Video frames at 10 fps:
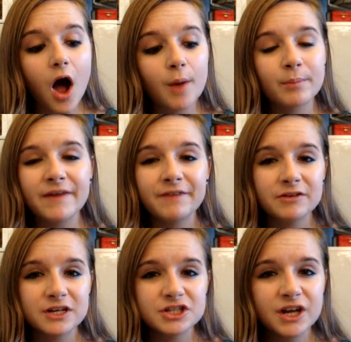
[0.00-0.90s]
My
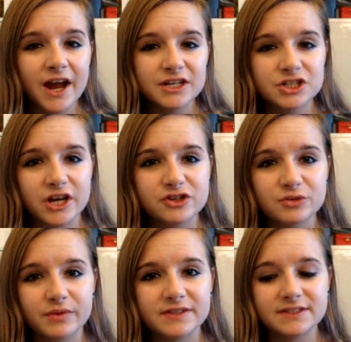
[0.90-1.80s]
foundation kind of
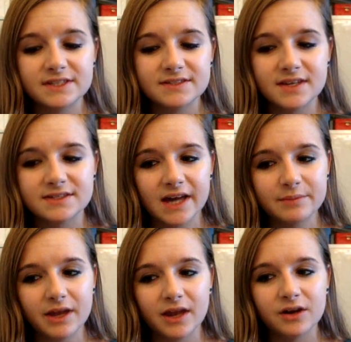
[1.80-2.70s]
changes with the seasons.
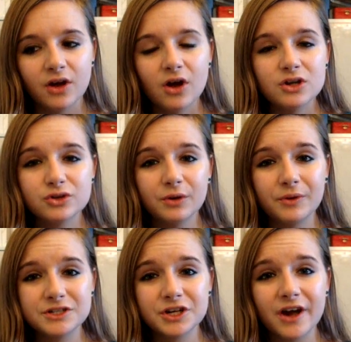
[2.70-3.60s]
I mean,
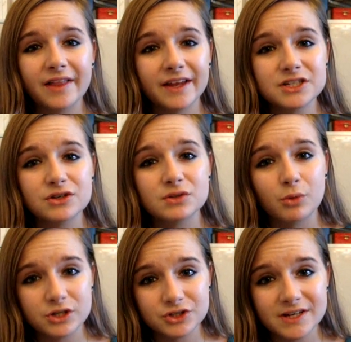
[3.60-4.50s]
during winter I like to use
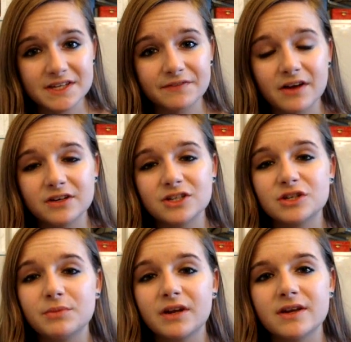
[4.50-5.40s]
a moisturizing
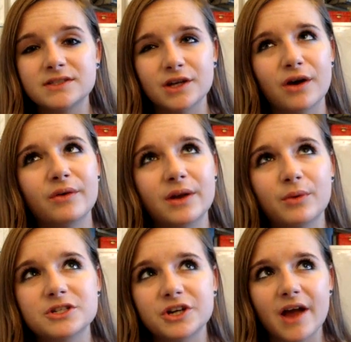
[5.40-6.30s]
foundation because, you know,
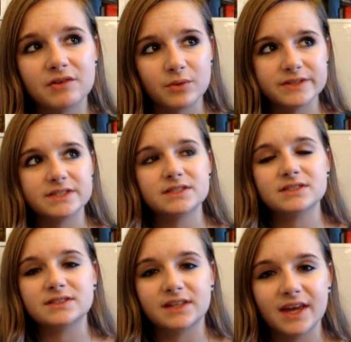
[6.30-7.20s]
in winter
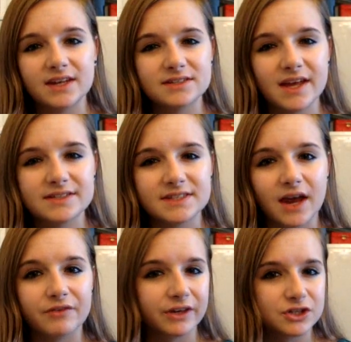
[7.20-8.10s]
everyone's skin tends
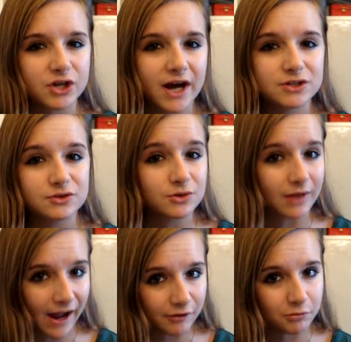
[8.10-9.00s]
to get really dry due
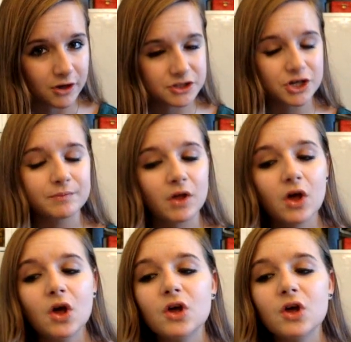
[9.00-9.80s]
to lack of moisture.